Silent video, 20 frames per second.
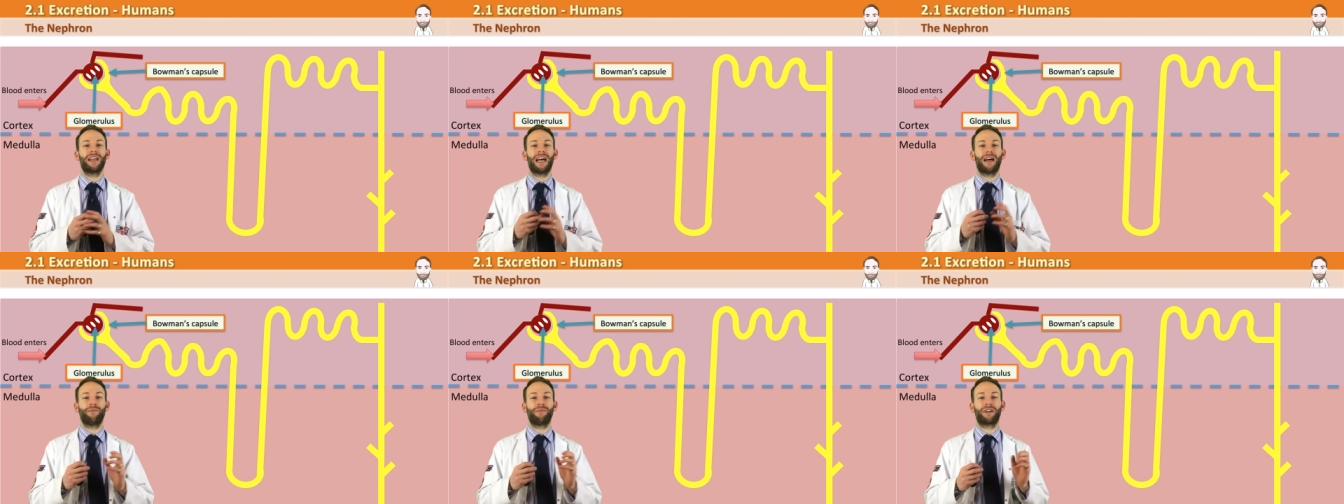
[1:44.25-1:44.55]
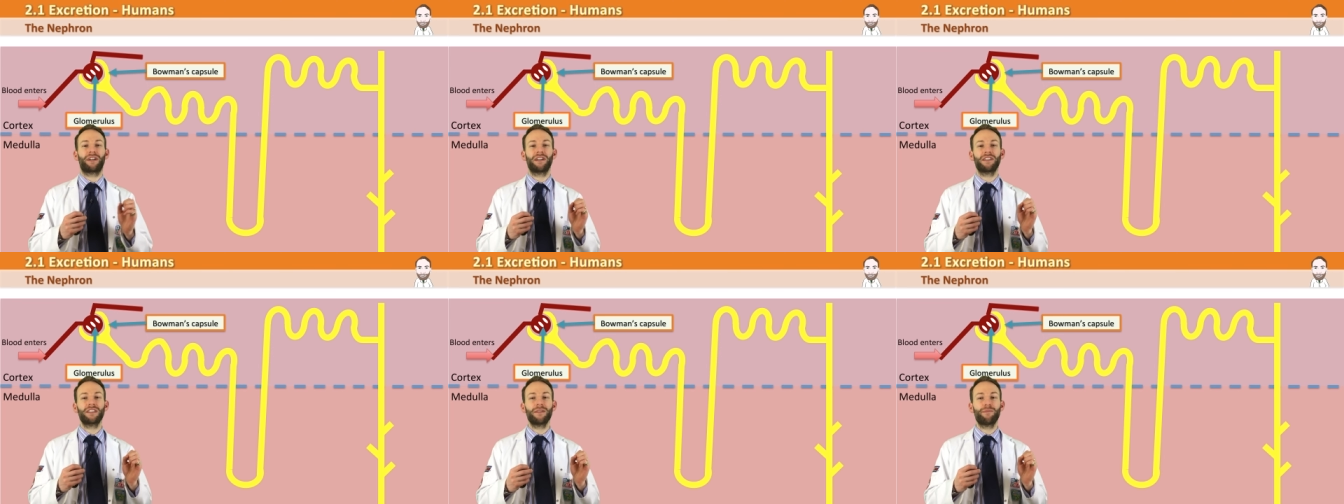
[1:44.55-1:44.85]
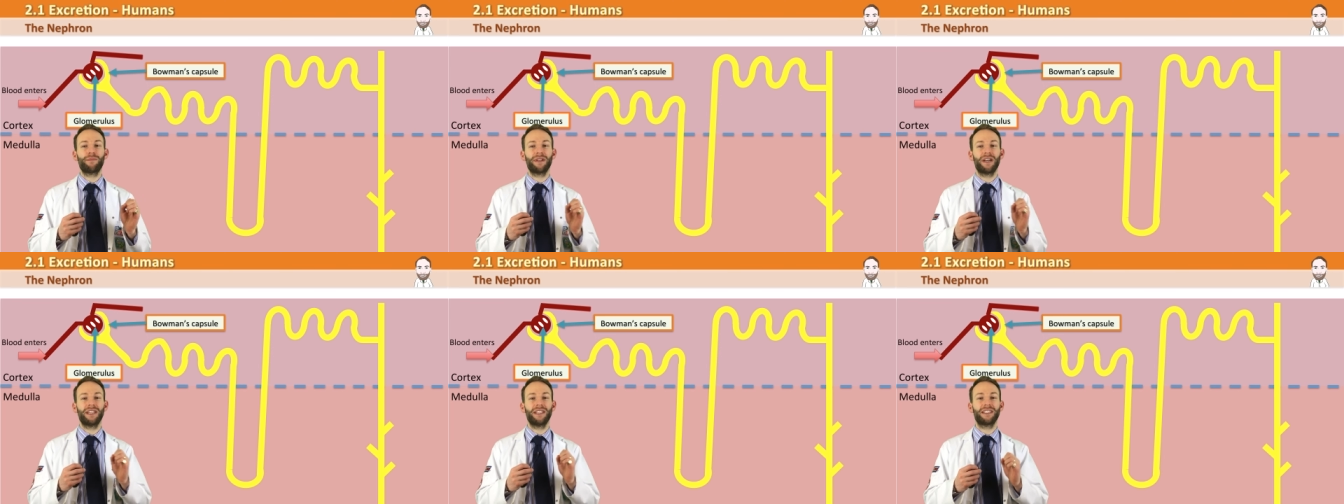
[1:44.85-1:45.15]
And because the
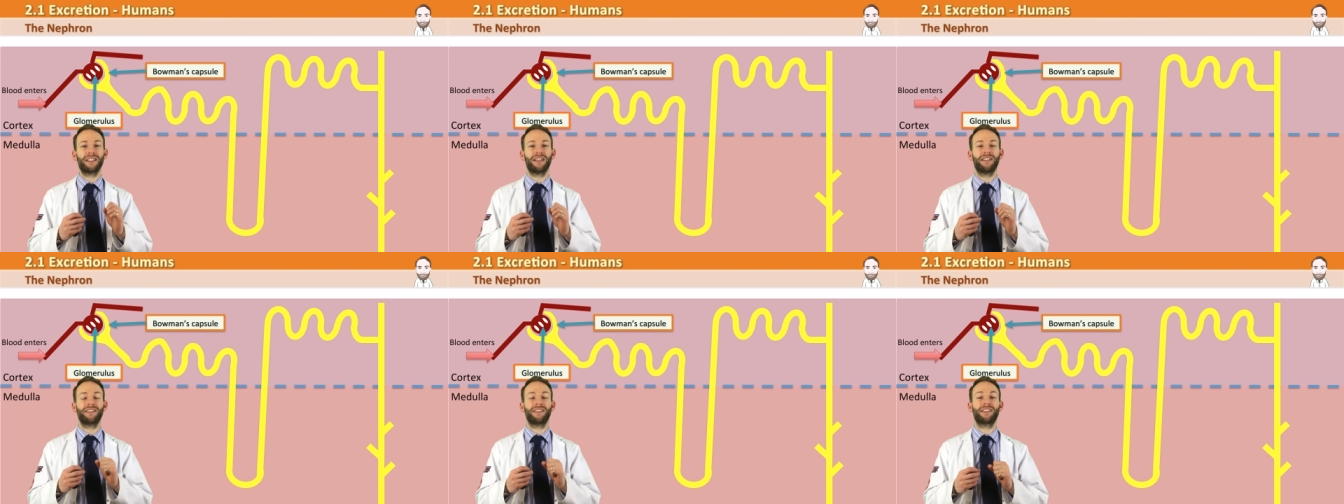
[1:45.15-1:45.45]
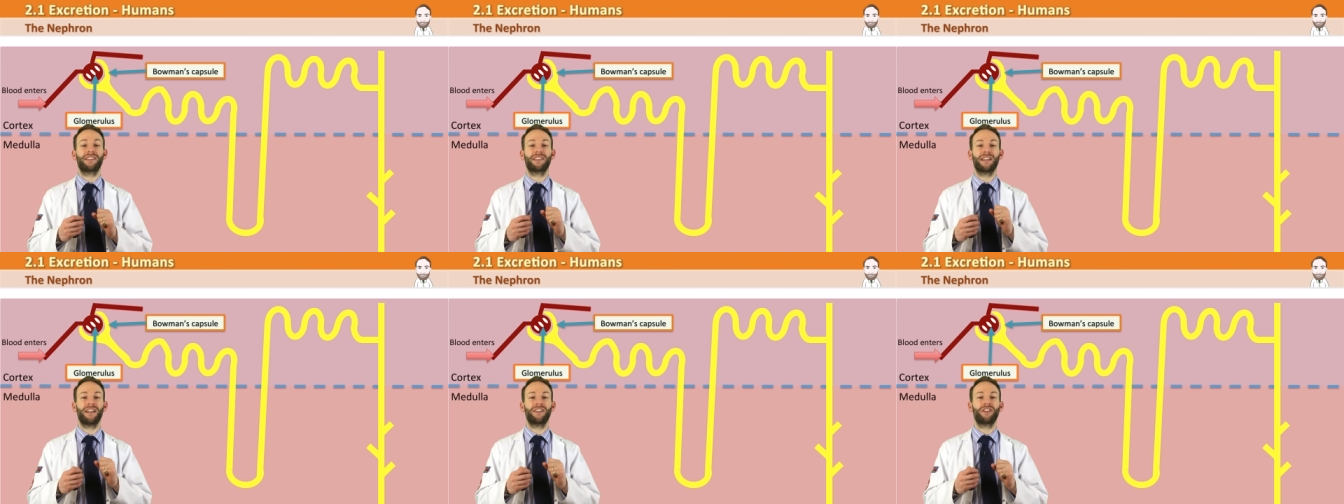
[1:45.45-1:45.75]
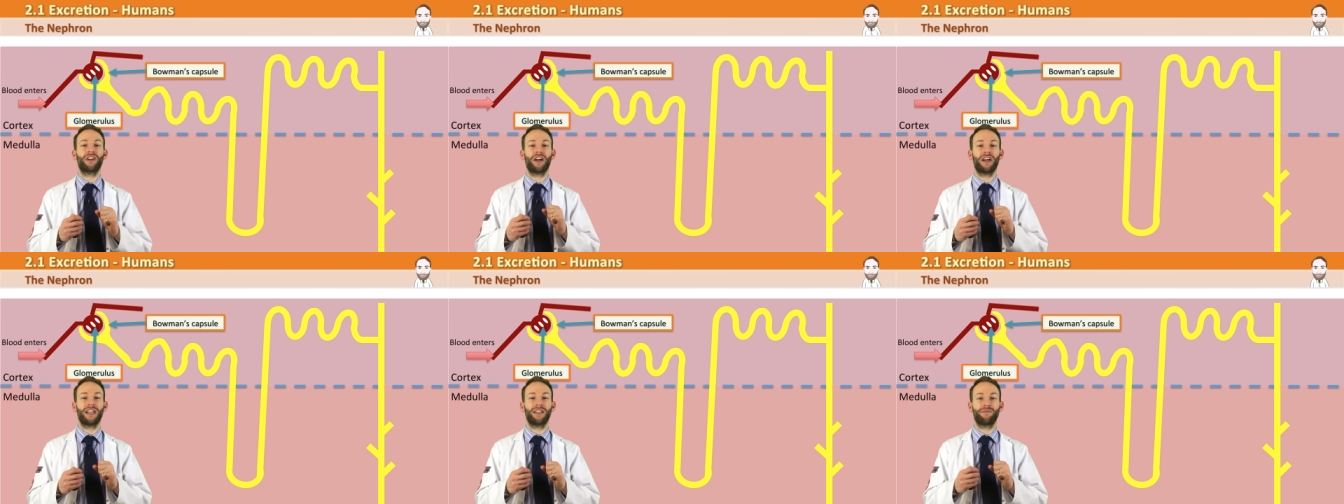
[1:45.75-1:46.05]
blood is under
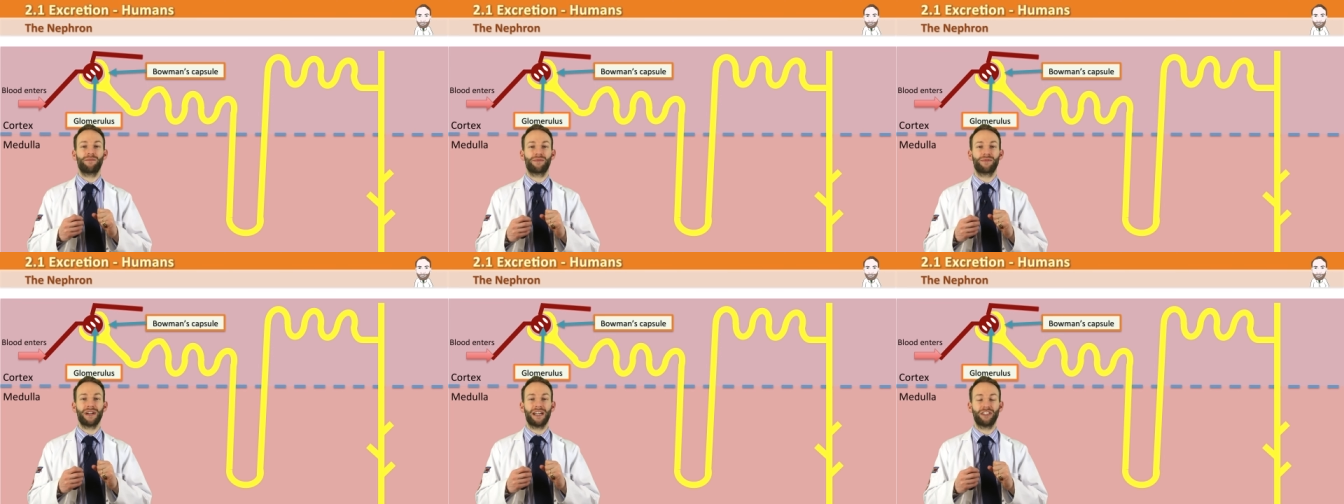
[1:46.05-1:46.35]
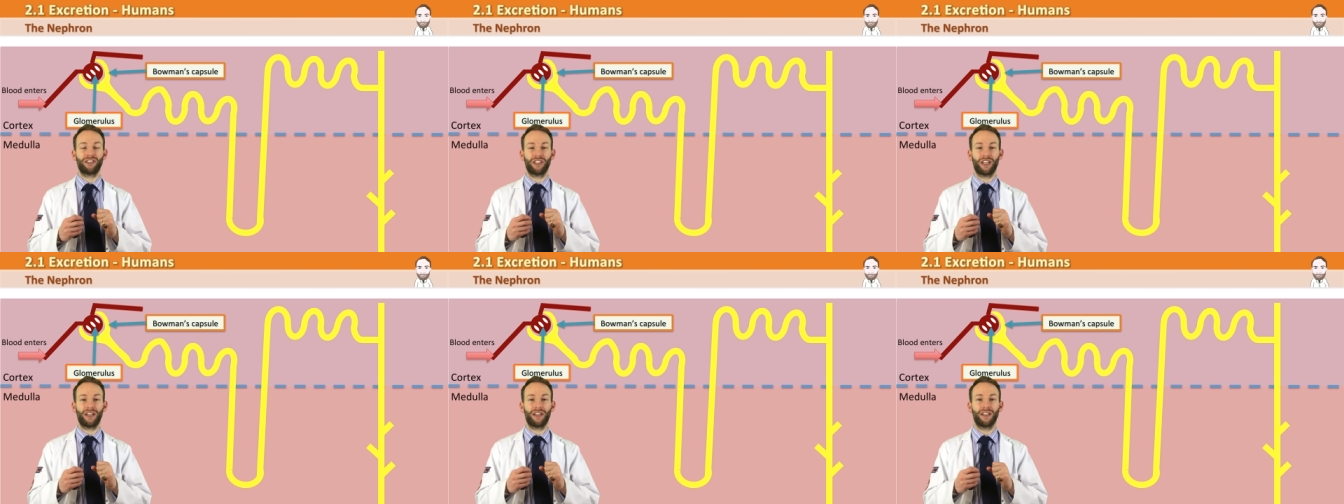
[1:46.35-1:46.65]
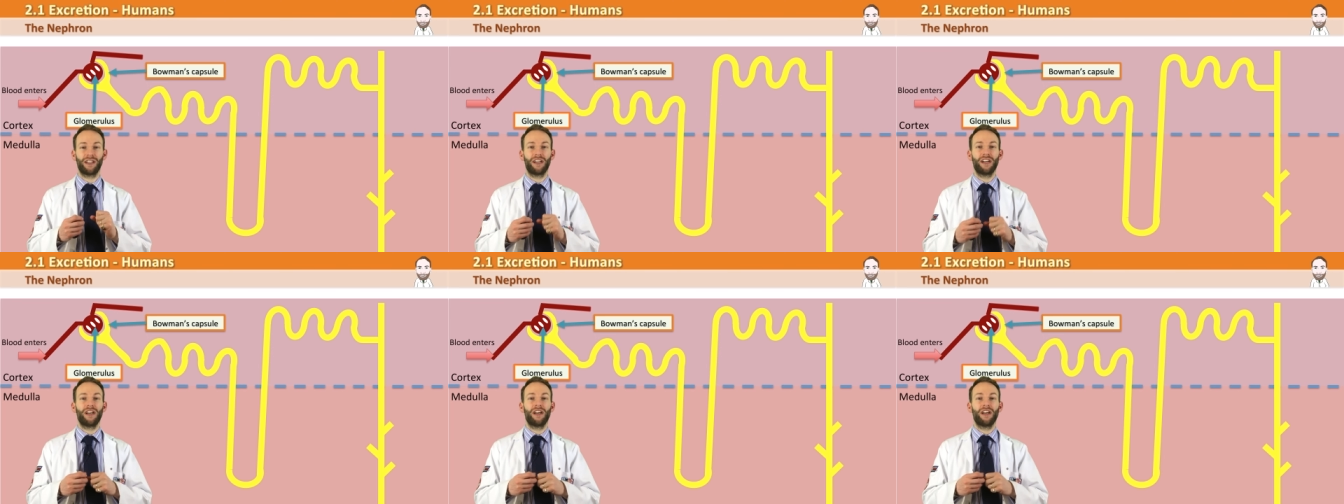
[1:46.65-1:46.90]
such high pressure,